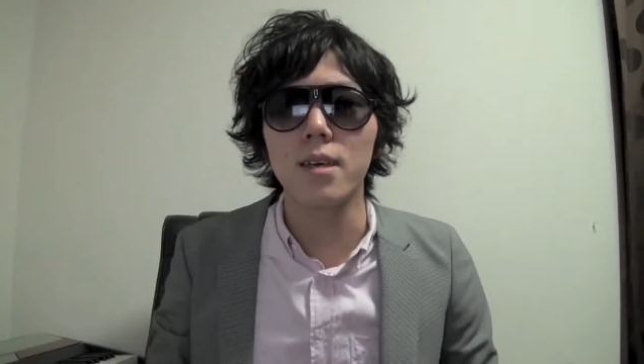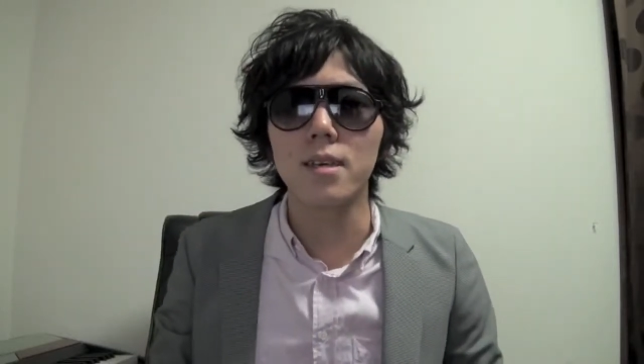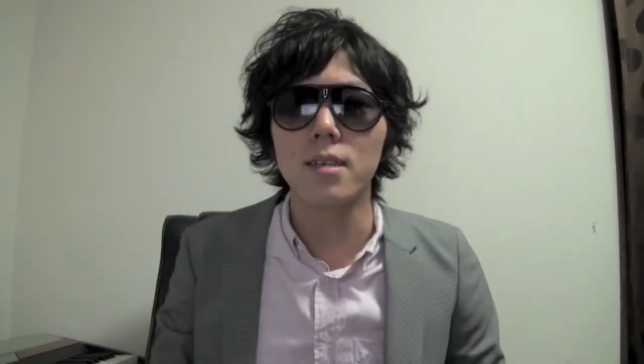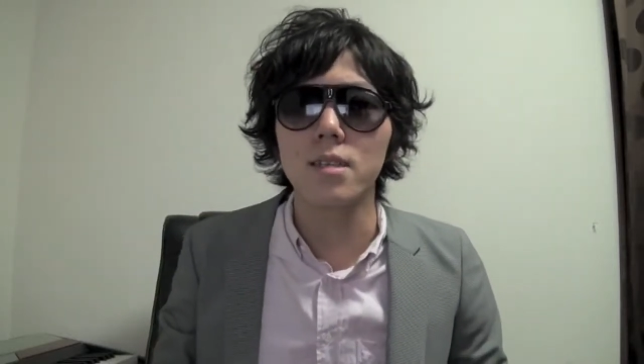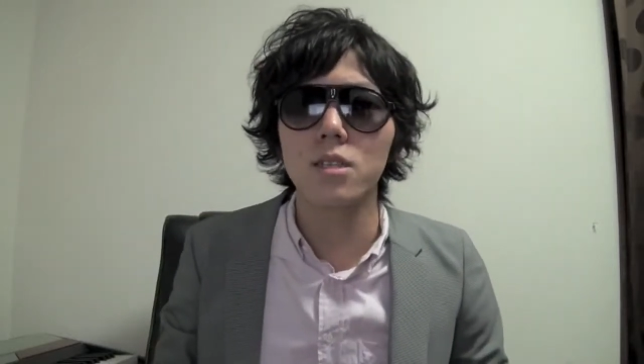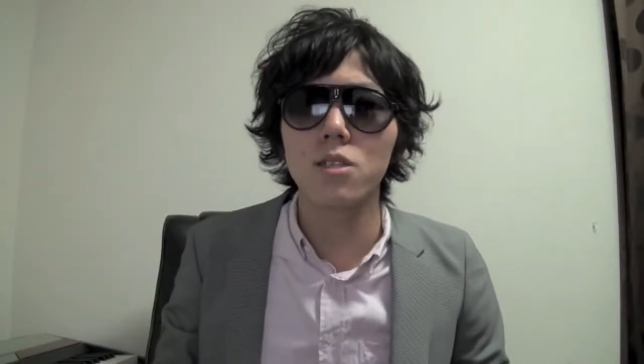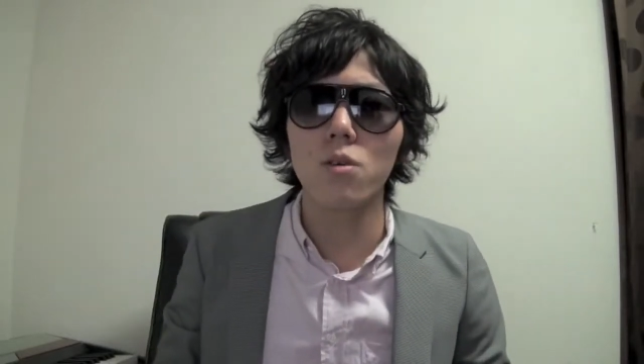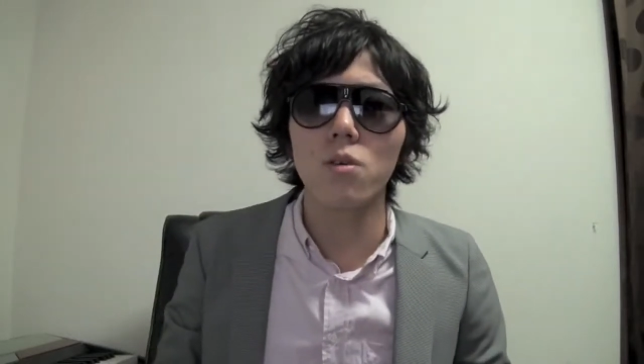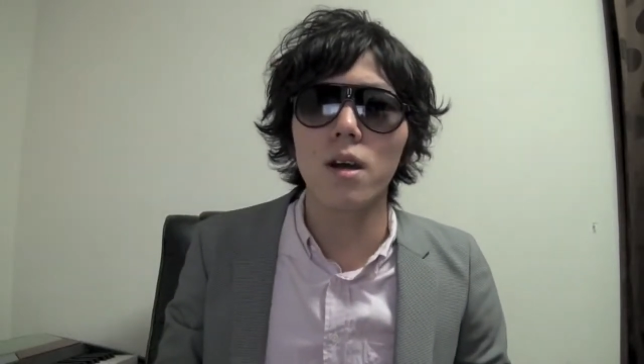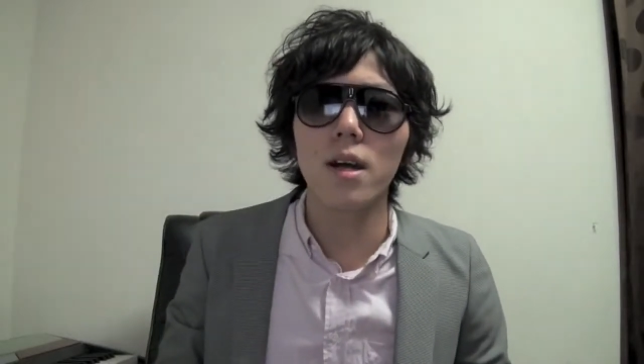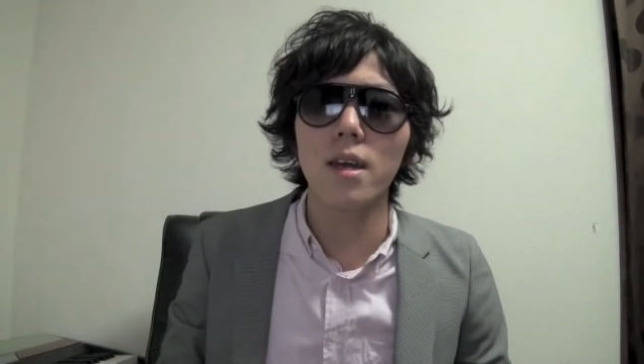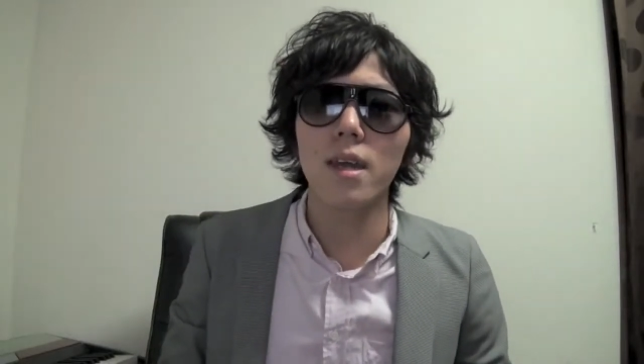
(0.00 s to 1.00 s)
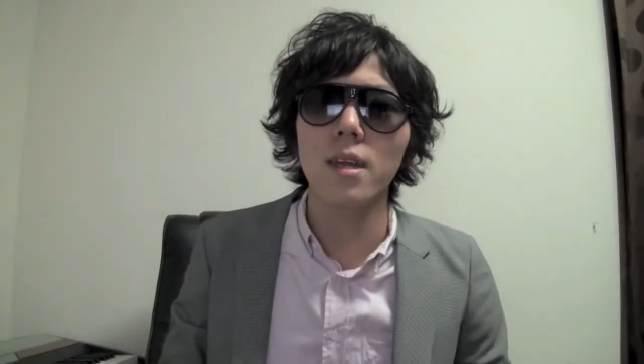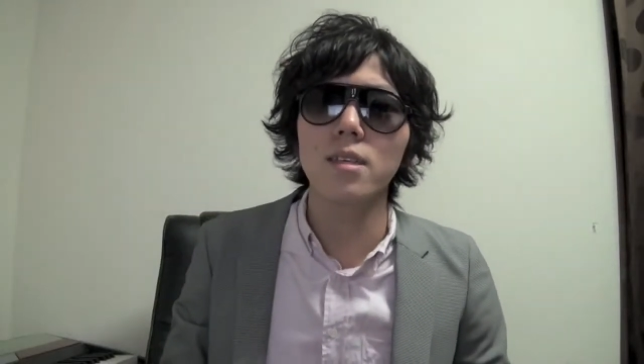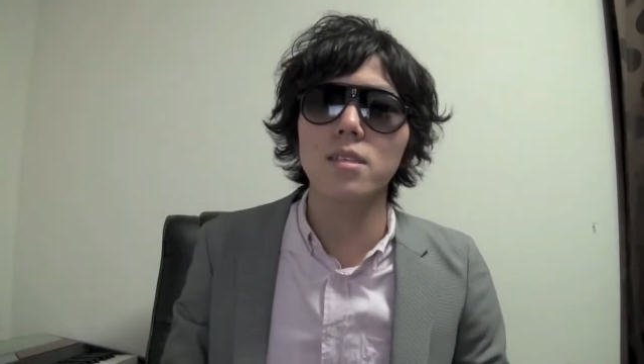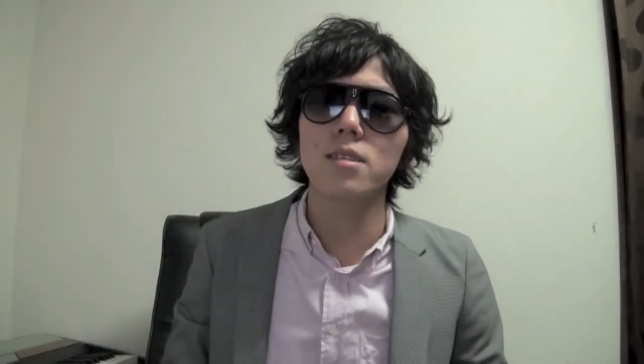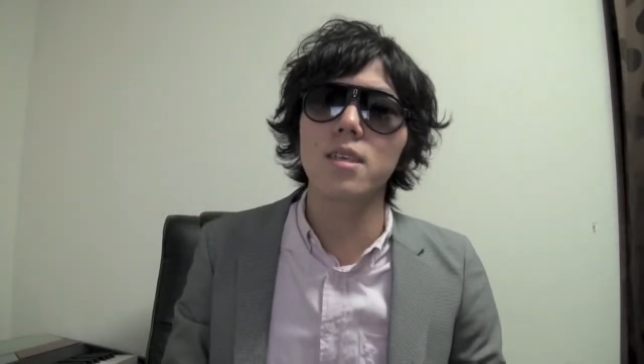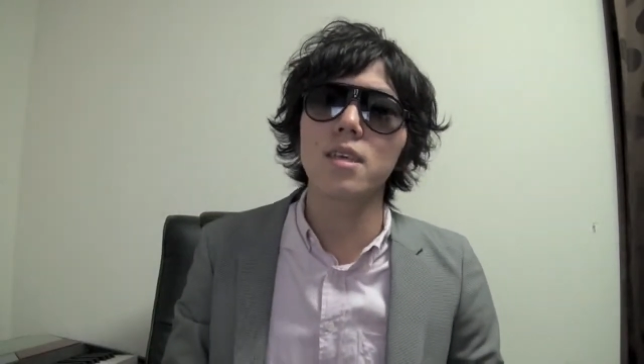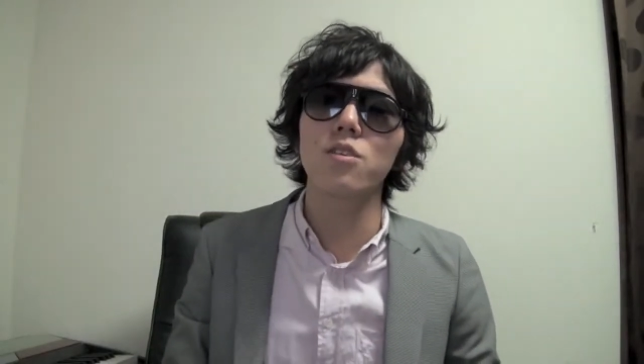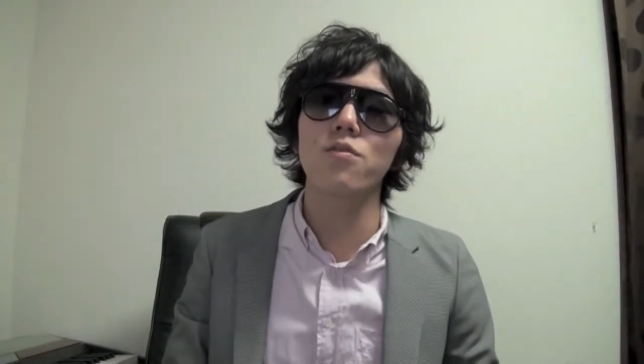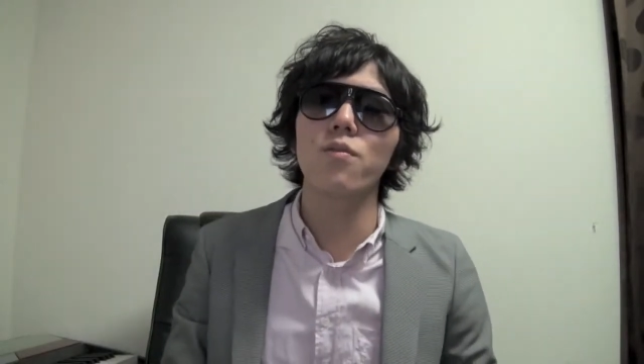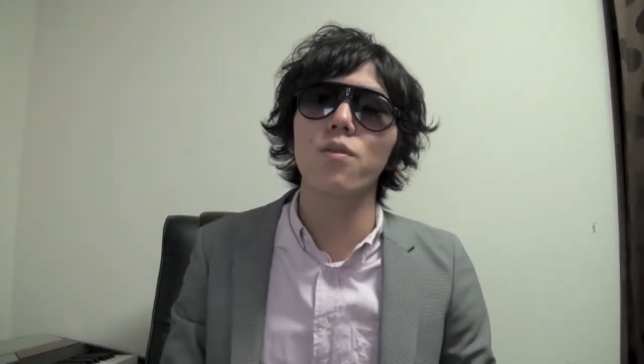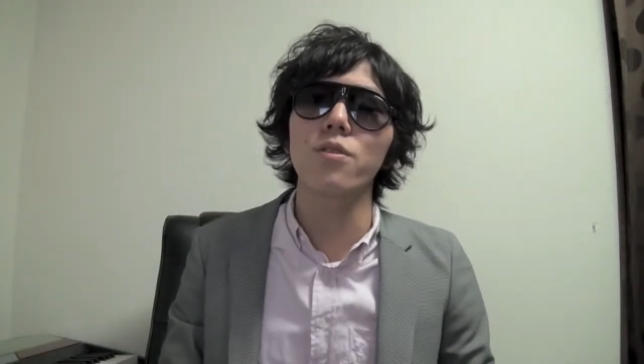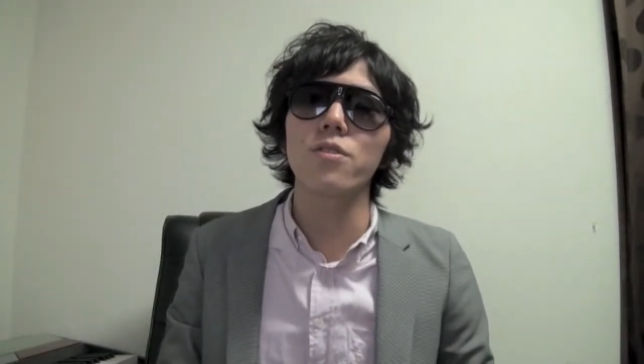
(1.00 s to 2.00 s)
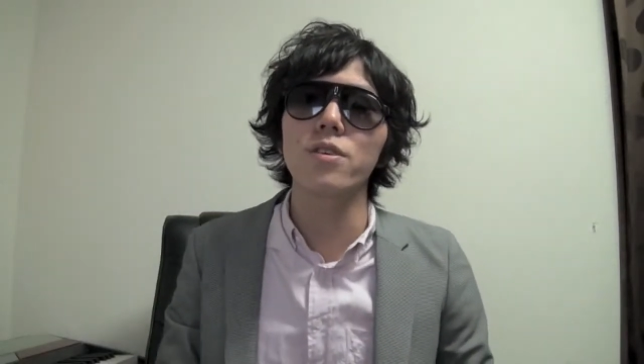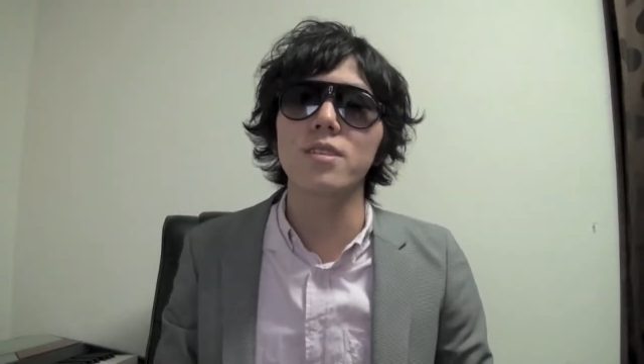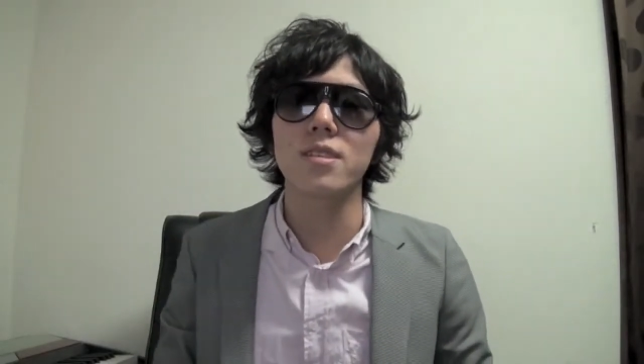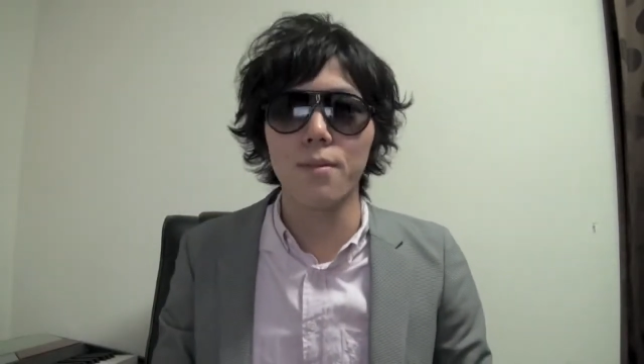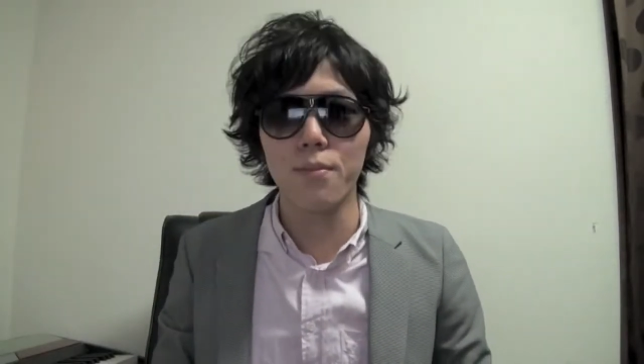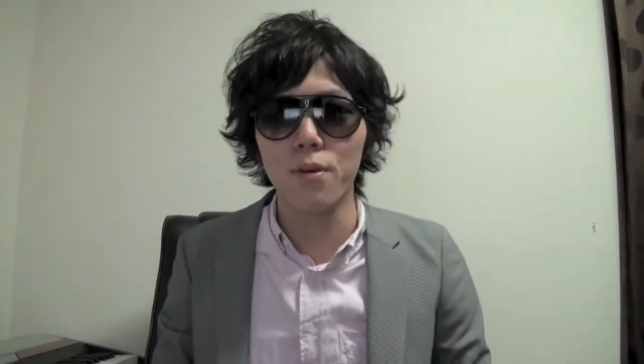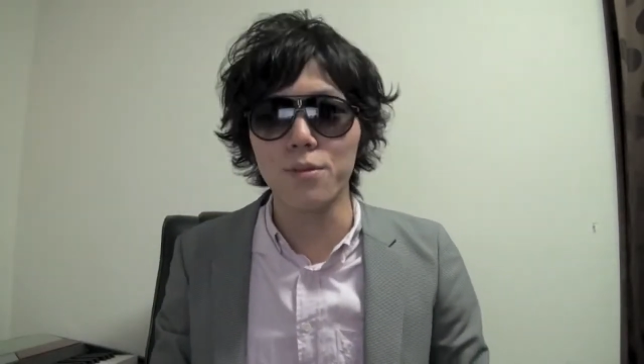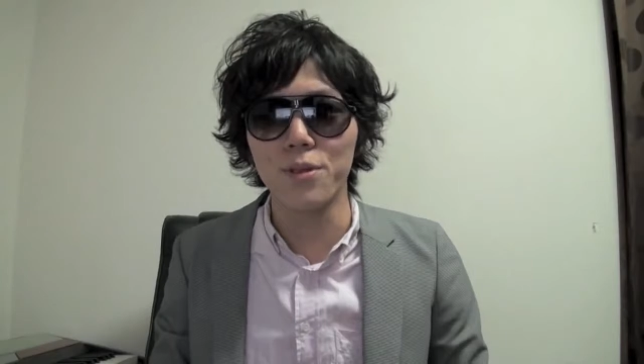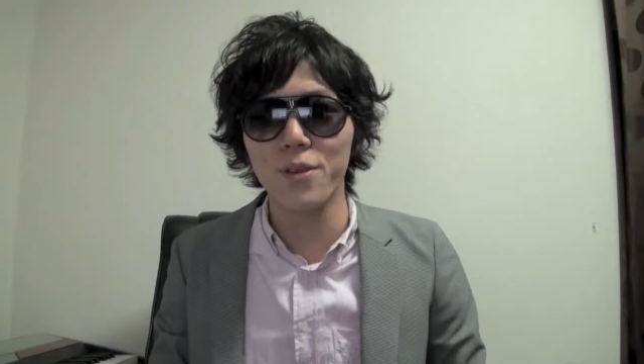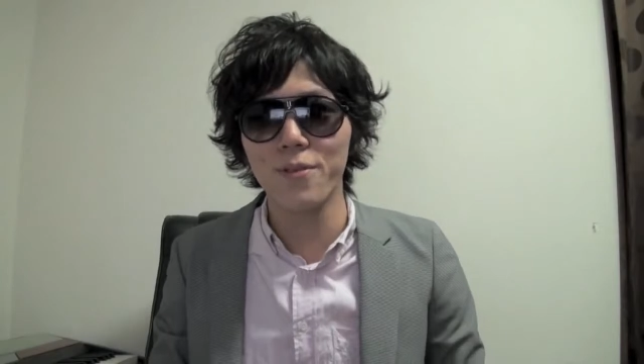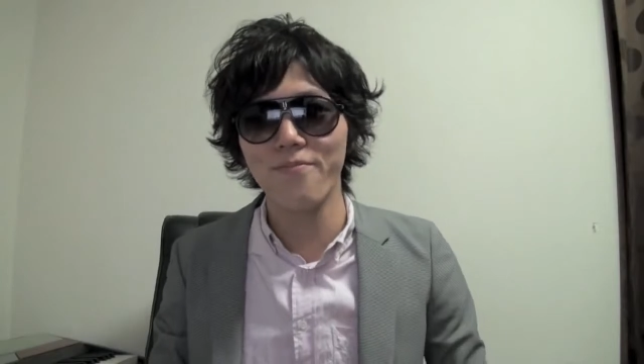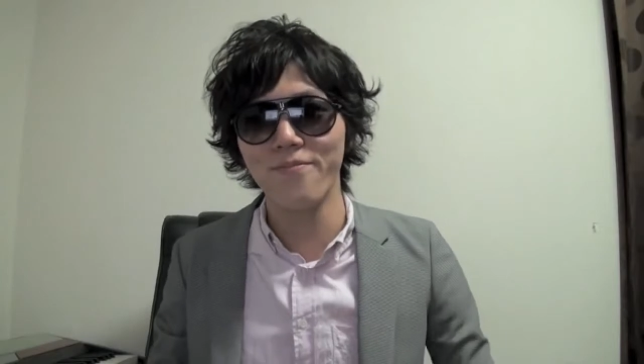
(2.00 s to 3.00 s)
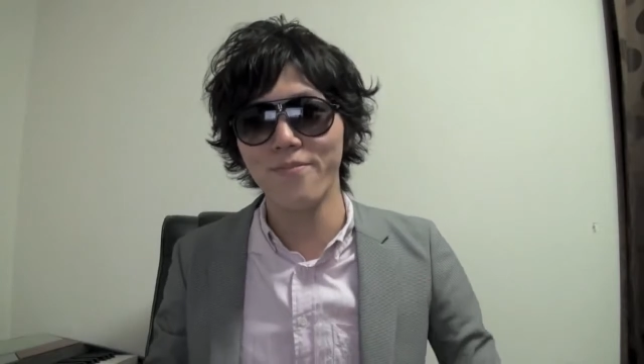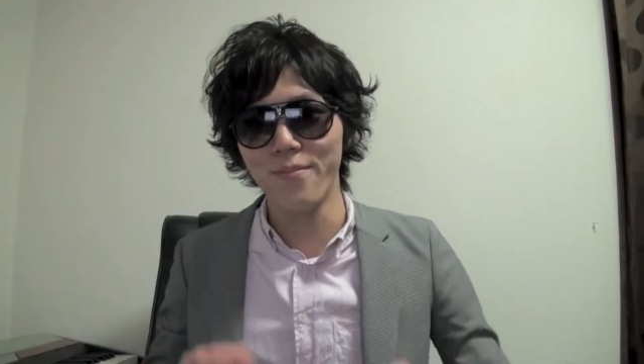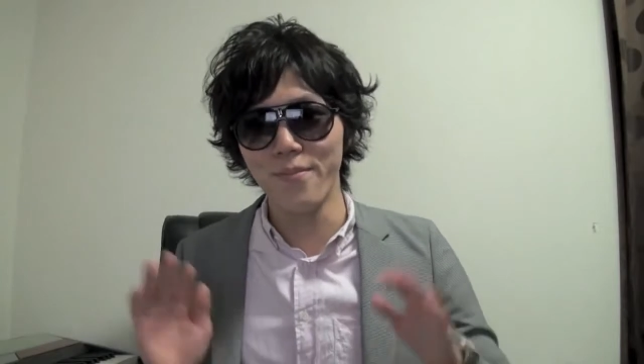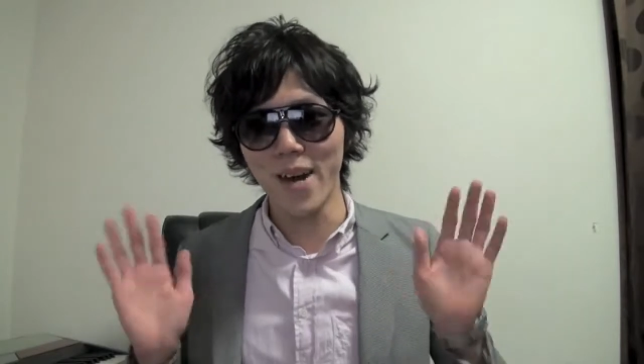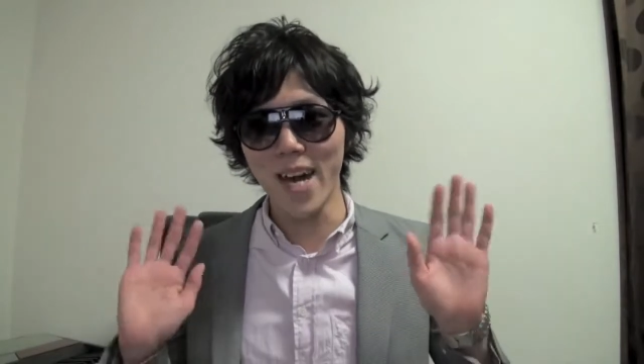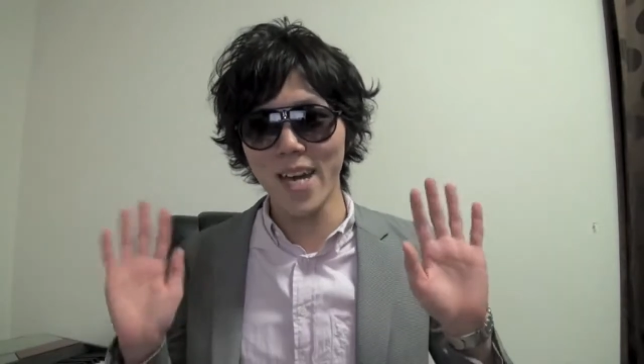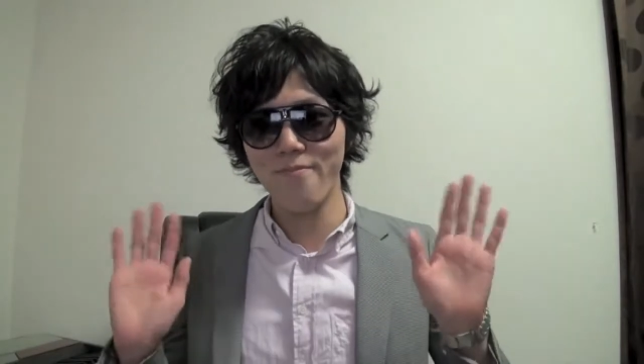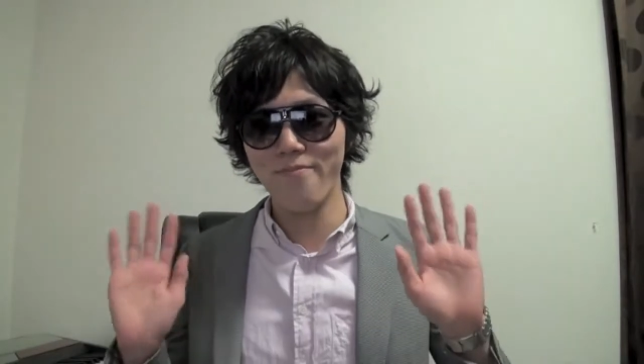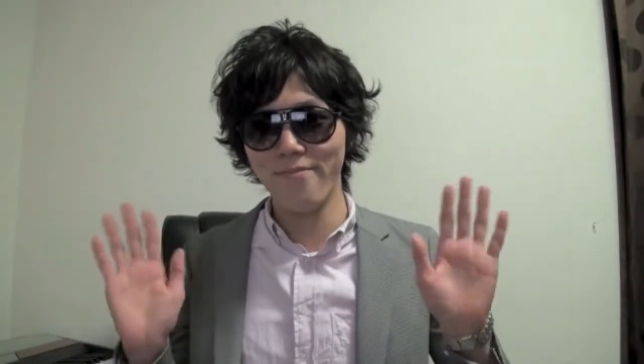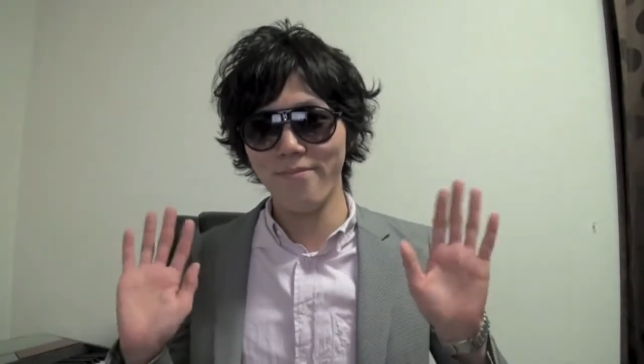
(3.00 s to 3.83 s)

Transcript: Uh, so again, thank you for your support. Bye.